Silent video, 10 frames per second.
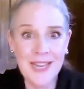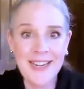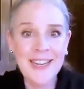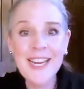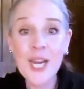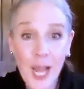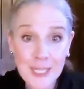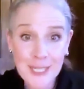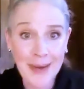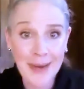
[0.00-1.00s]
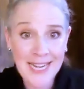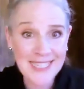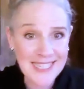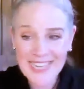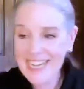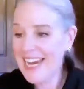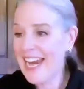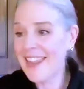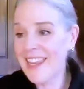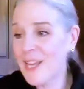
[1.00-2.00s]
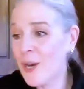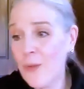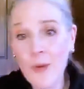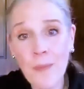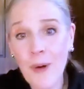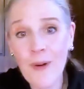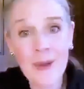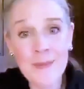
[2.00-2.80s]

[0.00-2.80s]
customized. And then the group programs